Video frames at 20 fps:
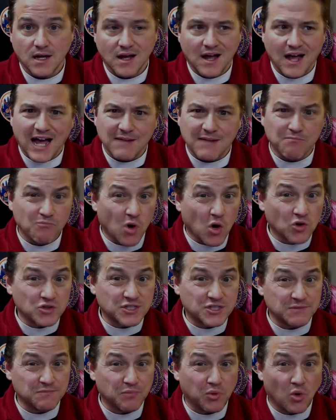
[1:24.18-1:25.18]
and
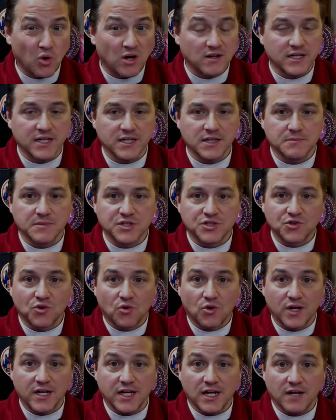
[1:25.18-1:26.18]
most importantly, the
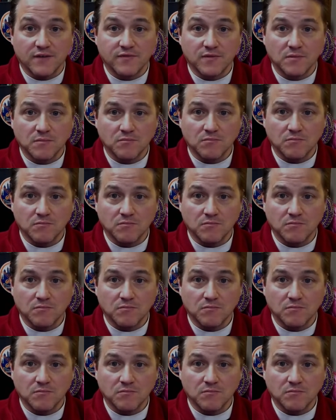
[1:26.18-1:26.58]
majority of